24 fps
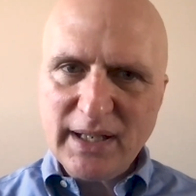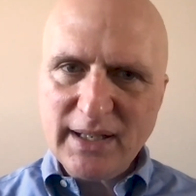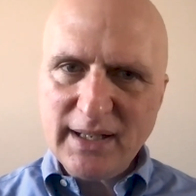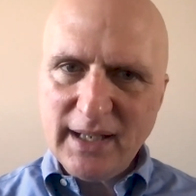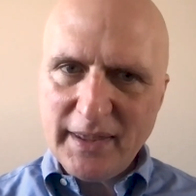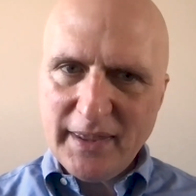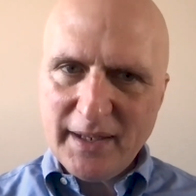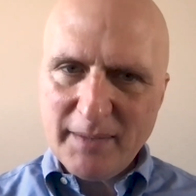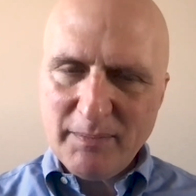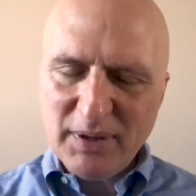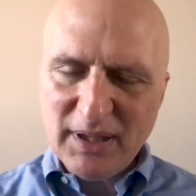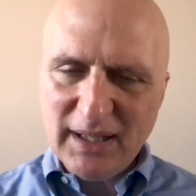We'd
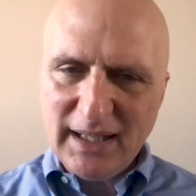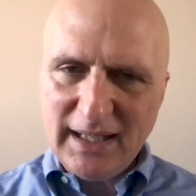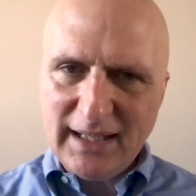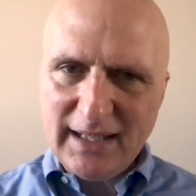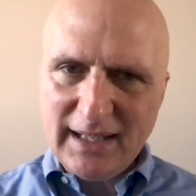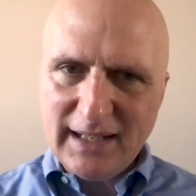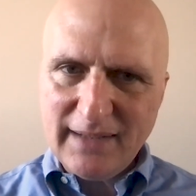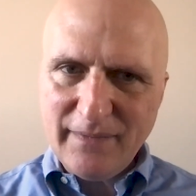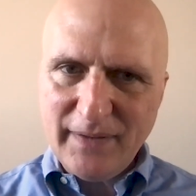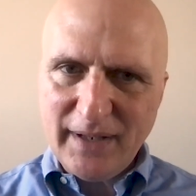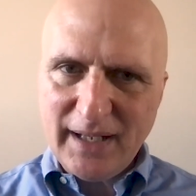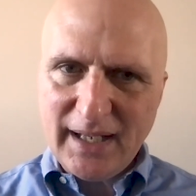done the
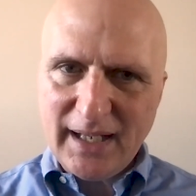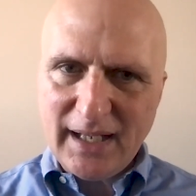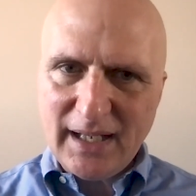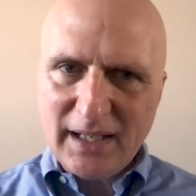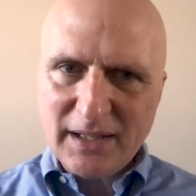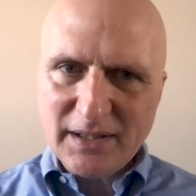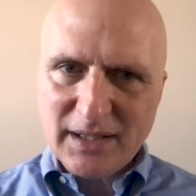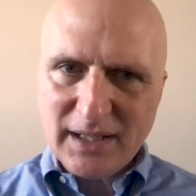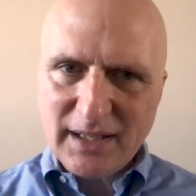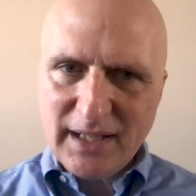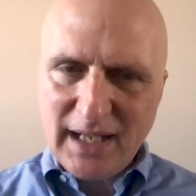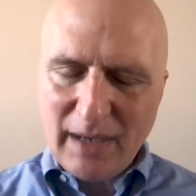planning
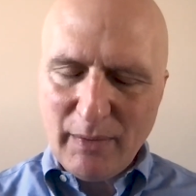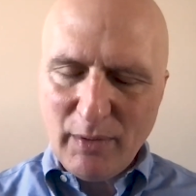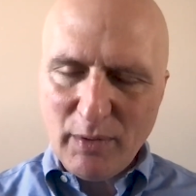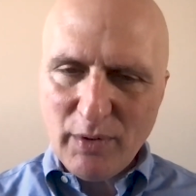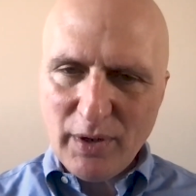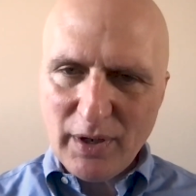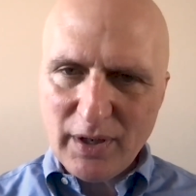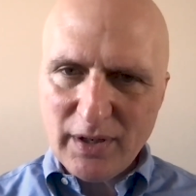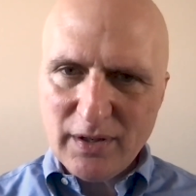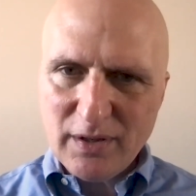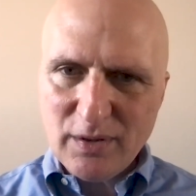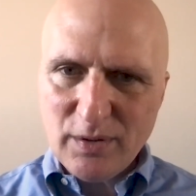phase, and now
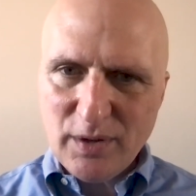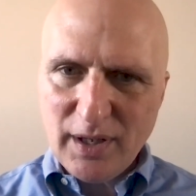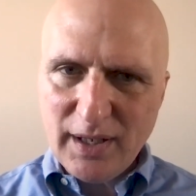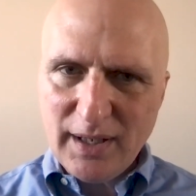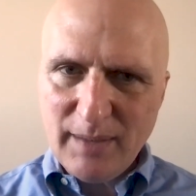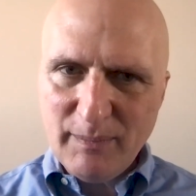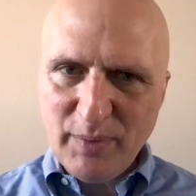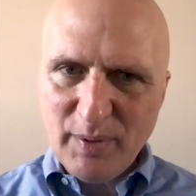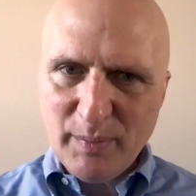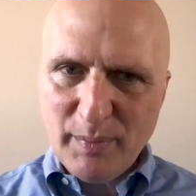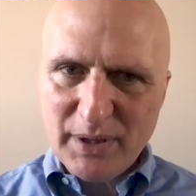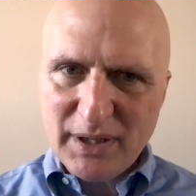we were going to do
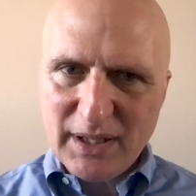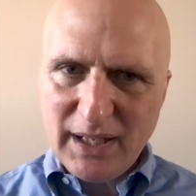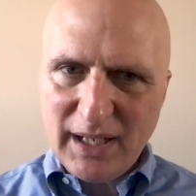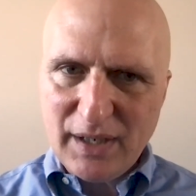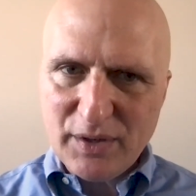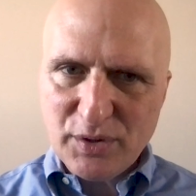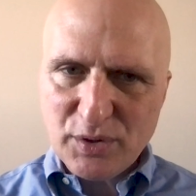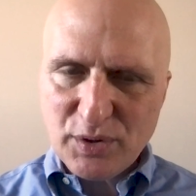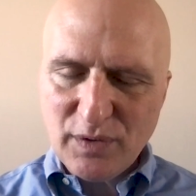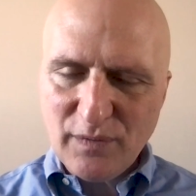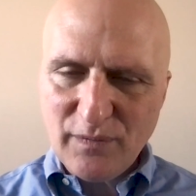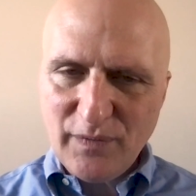the
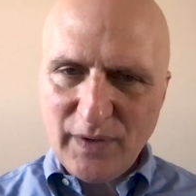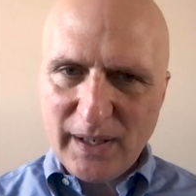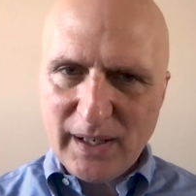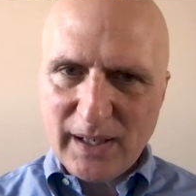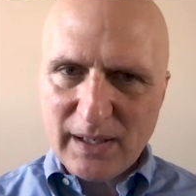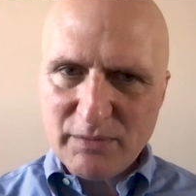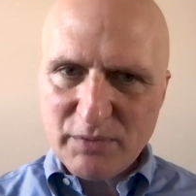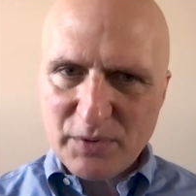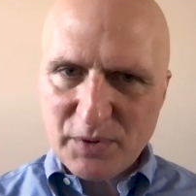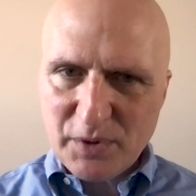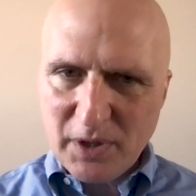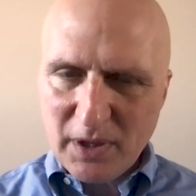implementation phase.